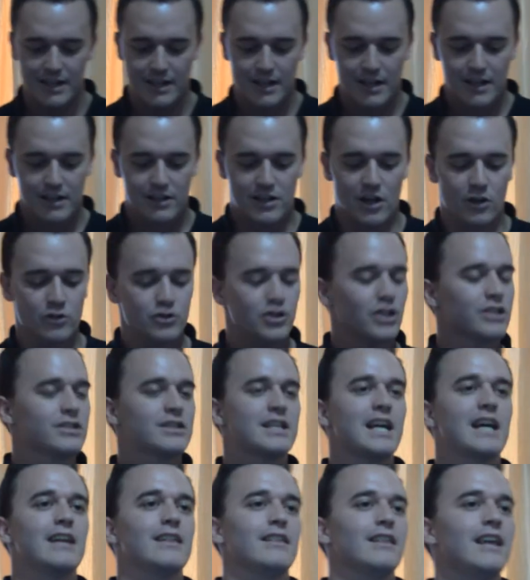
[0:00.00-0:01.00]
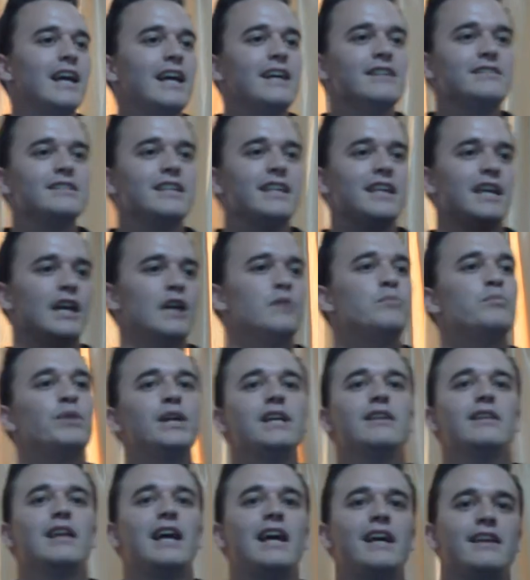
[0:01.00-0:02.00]
Yeah. Don't just get lazy and
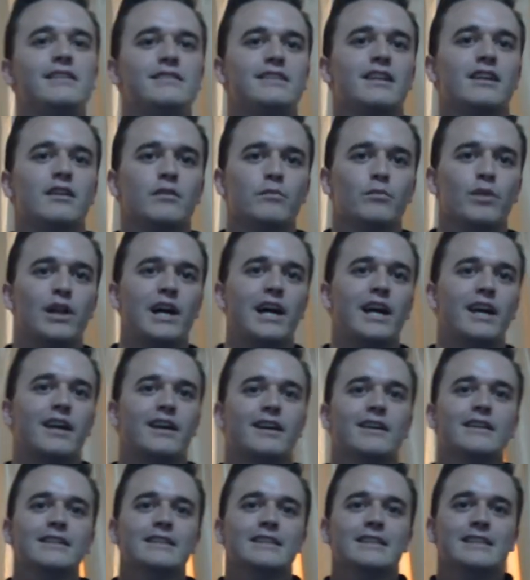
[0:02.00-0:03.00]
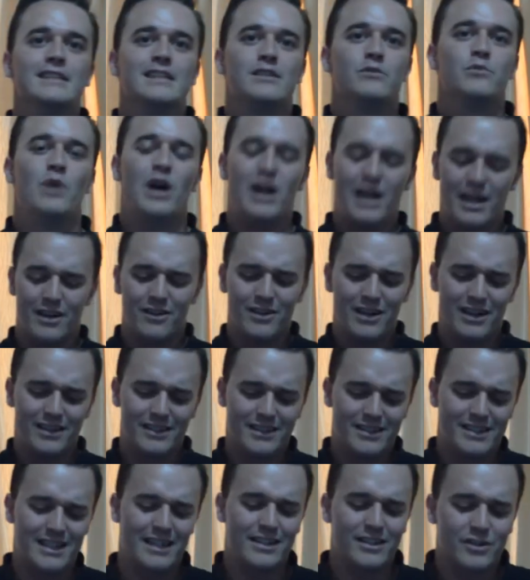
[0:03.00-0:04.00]
be lazy and like, well, I don't
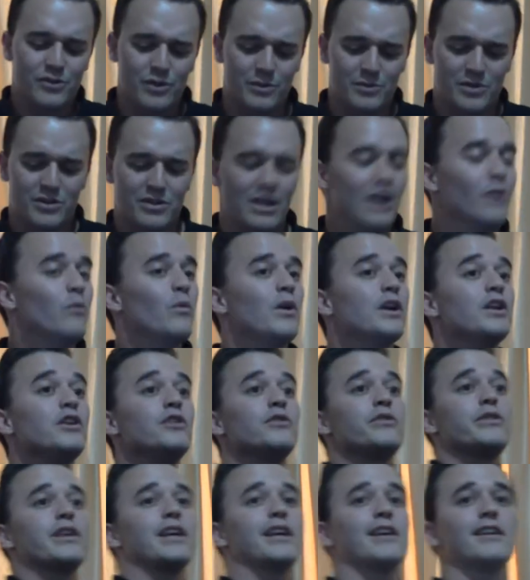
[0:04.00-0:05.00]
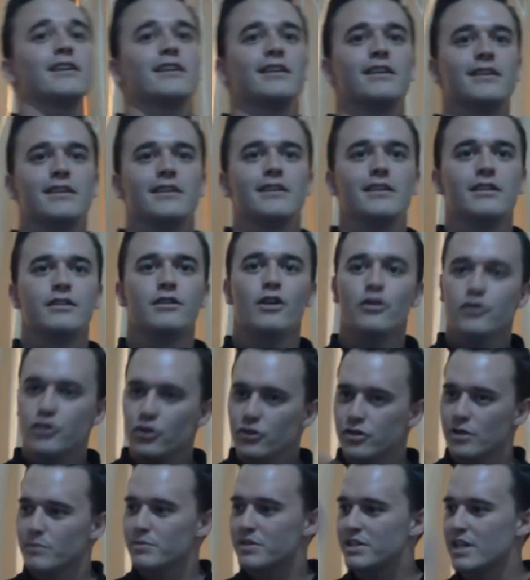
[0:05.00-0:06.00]
understand these scriptures. Oh, what do you think? No, do
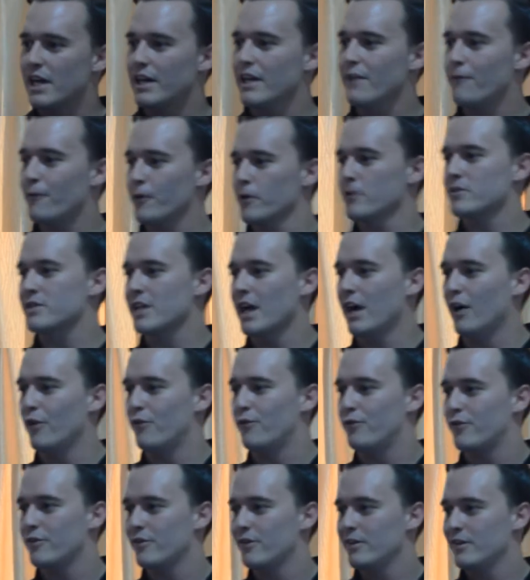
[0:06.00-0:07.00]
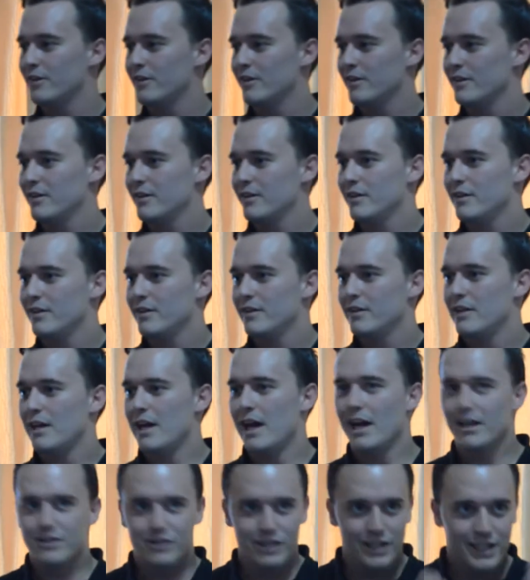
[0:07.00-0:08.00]
some study for yourself. Come on, Sean.
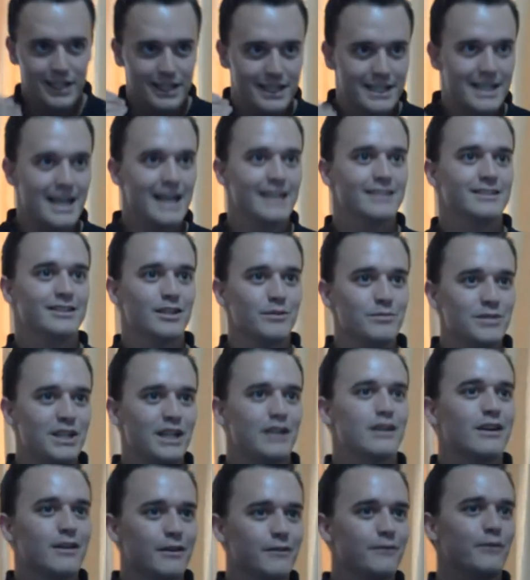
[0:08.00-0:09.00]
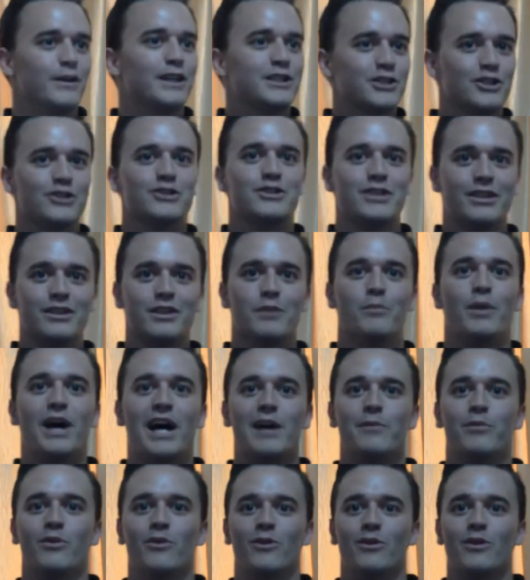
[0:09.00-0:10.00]
Actually, get some deep convictions in the
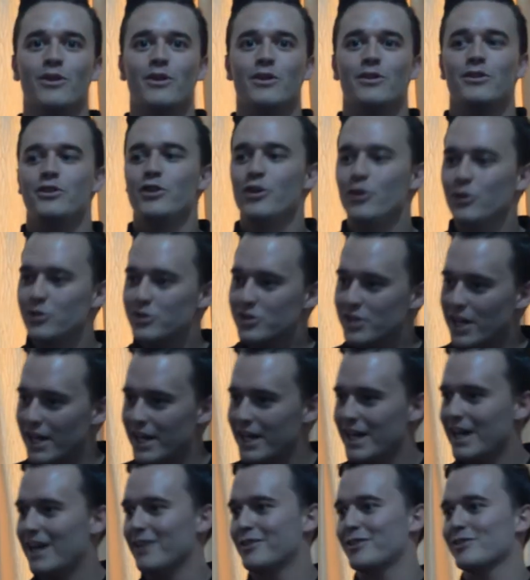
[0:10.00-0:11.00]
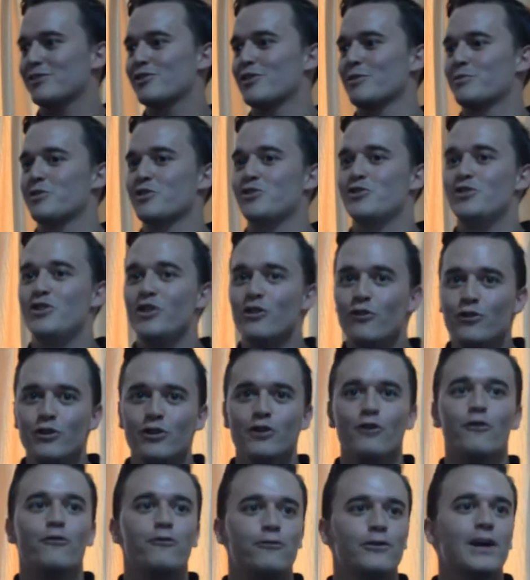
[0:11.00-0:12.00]
Bible. Come on. You study out the scriptures. You
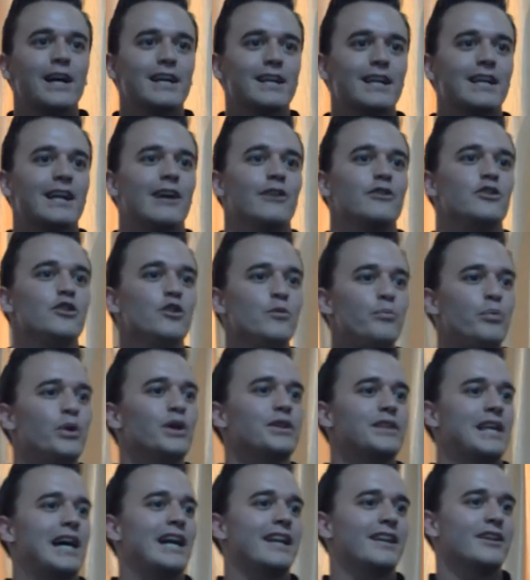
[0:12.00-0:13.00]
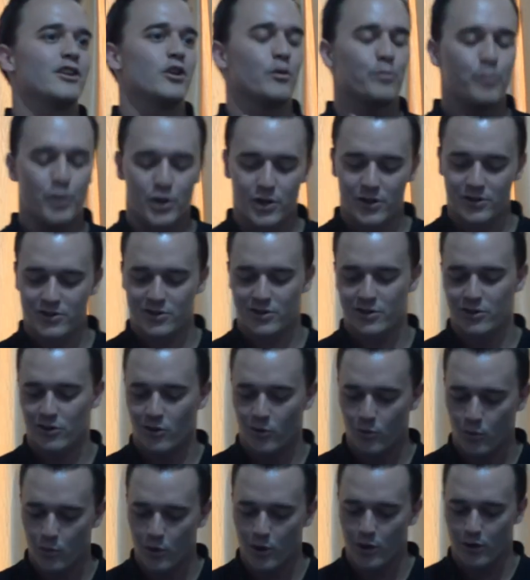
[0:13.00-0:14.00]
you find it out. You put that in your personal
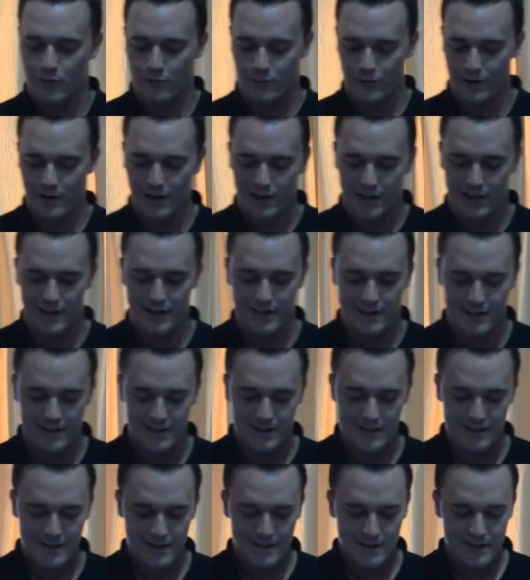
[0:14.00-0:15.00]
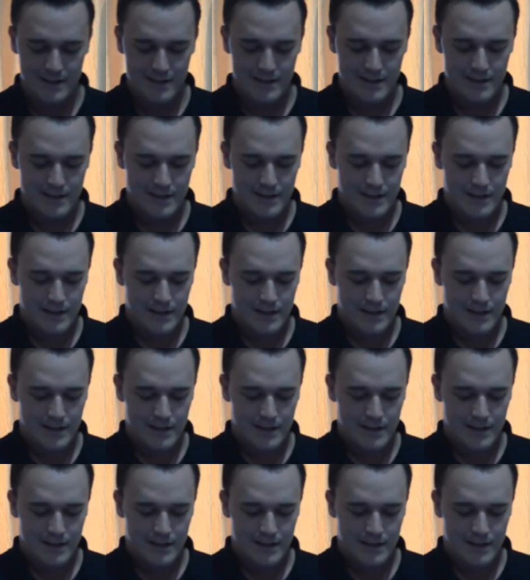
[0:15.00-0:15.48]
yeah. work for God. Yeah. yeah.